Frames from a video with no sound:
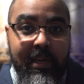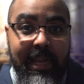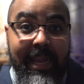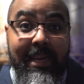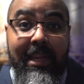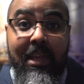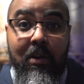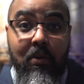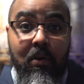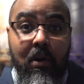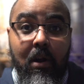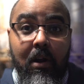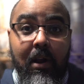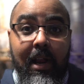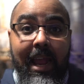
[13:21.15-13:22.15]
and here
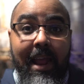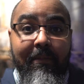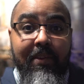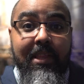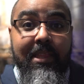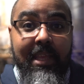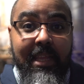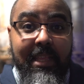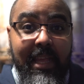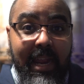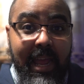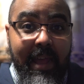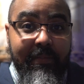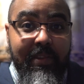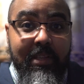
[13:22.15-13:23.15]
are everything that I
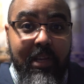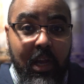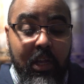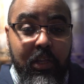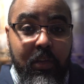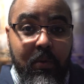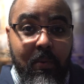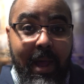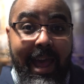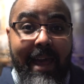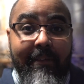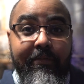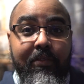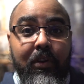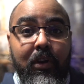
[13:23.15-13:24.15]
have to tell you
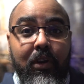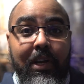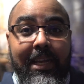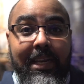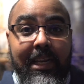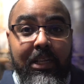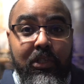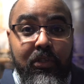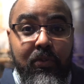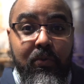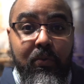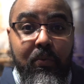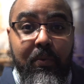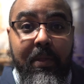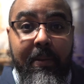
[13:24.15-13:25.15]
after getting
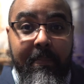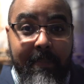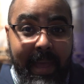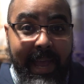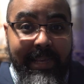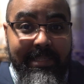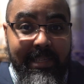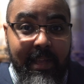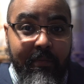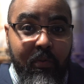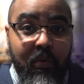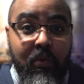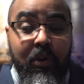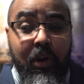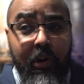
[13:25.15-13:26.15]
to the max
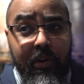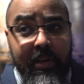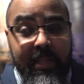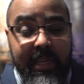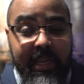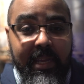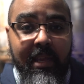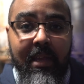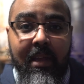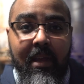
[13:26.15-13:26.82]
level currently